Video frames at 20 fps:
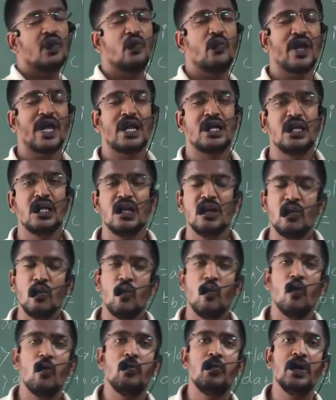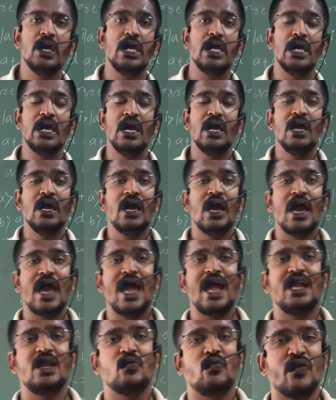vector OP
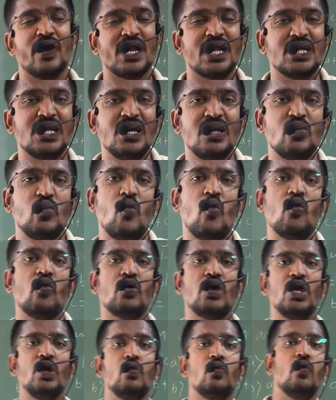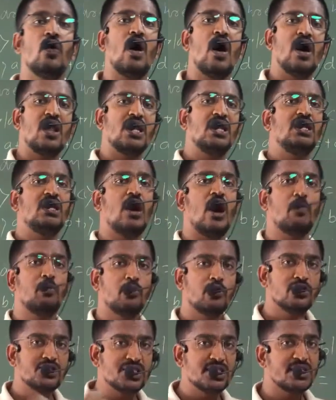and vector OQ are in
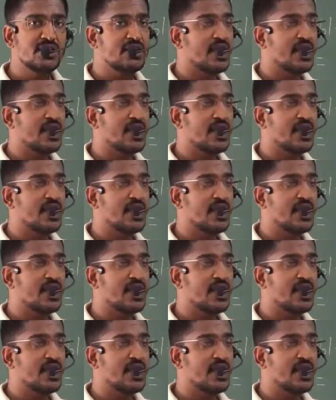opposite